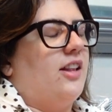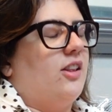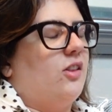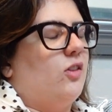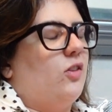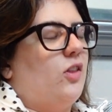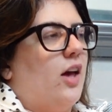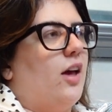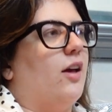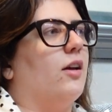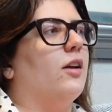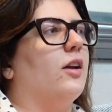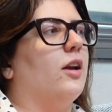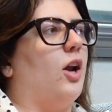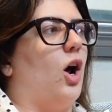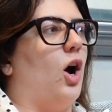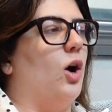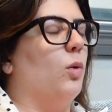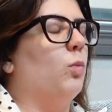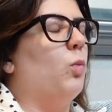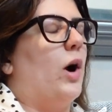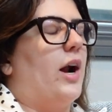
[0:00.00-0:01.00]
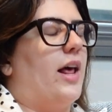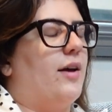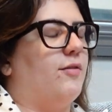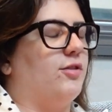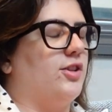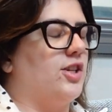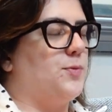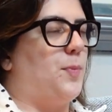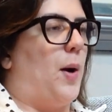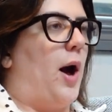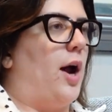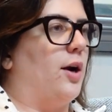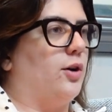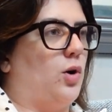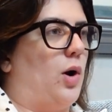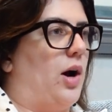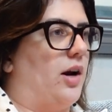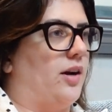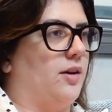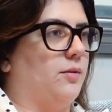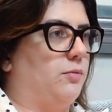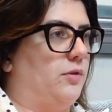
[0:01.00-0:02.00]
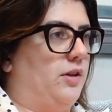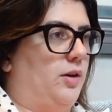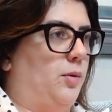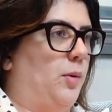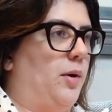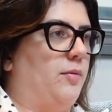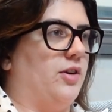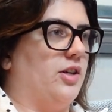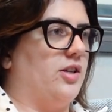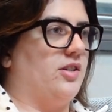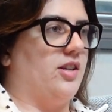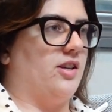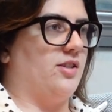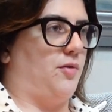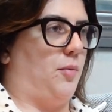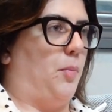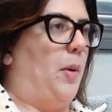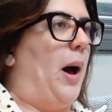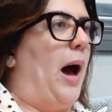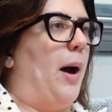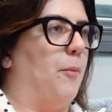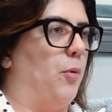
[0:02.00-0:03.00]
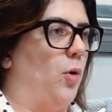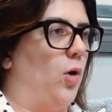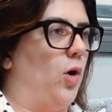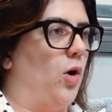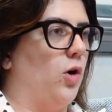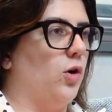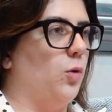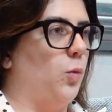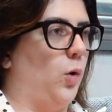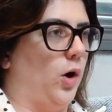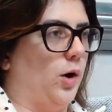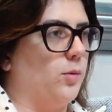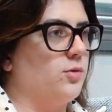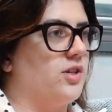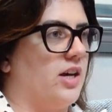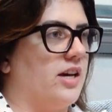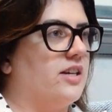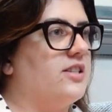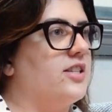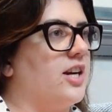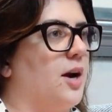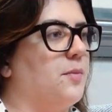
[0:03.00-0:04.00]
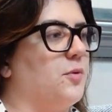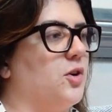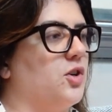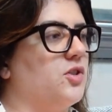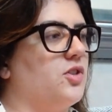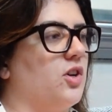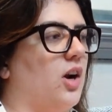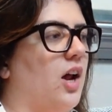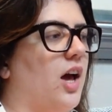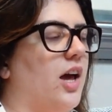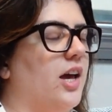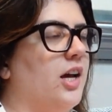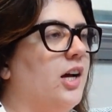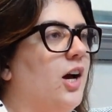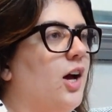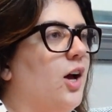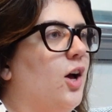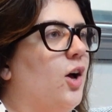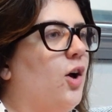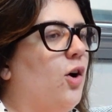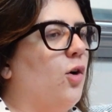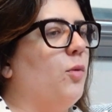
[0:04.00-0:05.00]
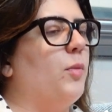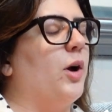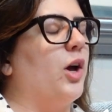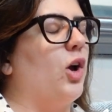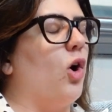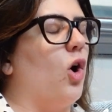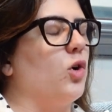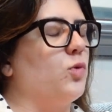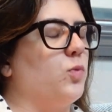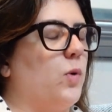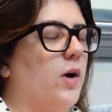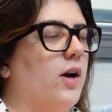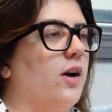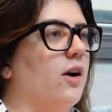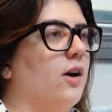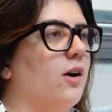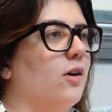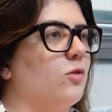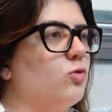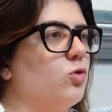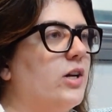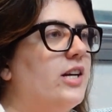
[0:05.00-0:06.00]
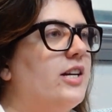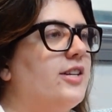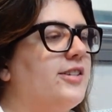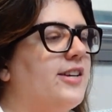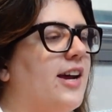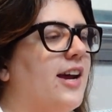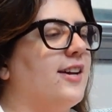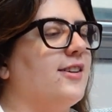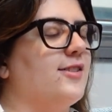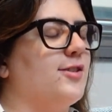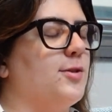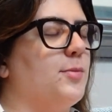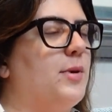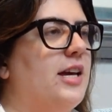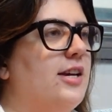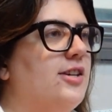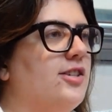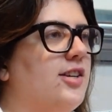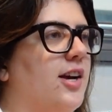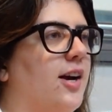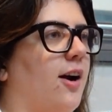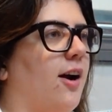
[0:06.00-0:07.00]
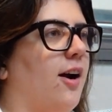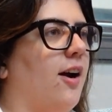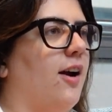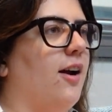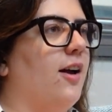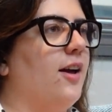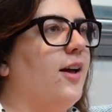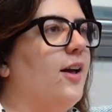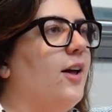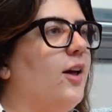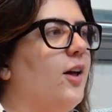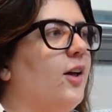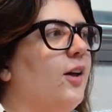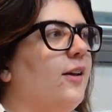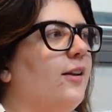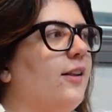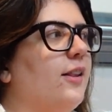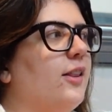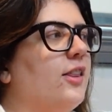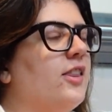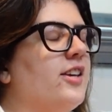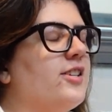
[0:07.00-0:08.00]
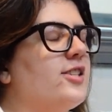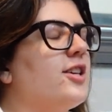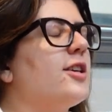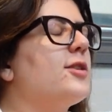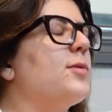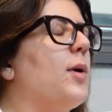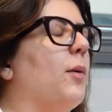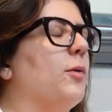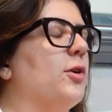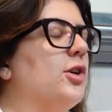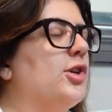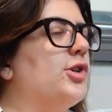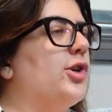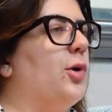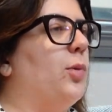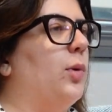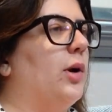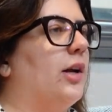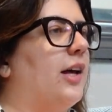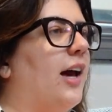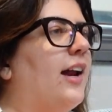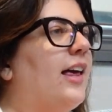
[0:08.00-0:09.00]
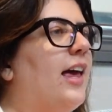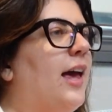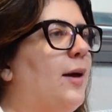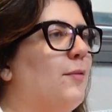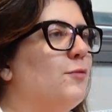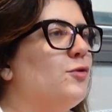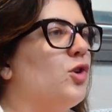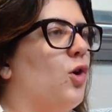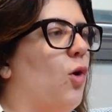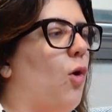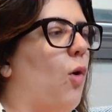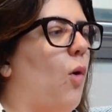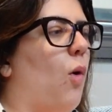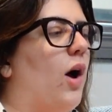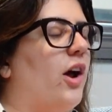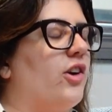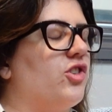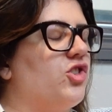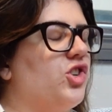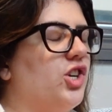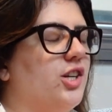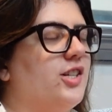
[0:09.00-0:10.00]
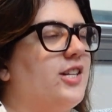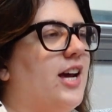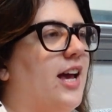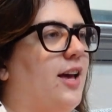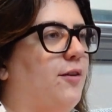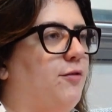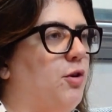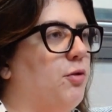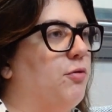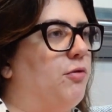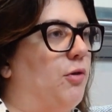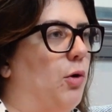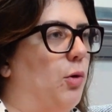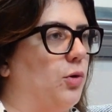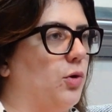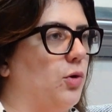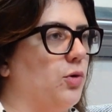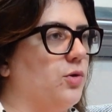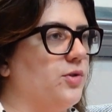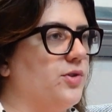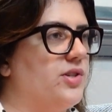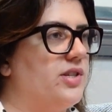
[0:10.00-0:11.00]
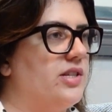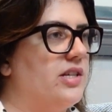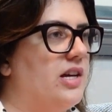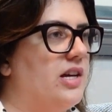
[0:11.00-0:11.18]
the whatever the Spawn kind of equivalent is of a pap walk, where it was like Starbucks are like, oh my God, we're really taking some heat here. This is what we'll do. We'll get Kim to go and she'll take a few photos.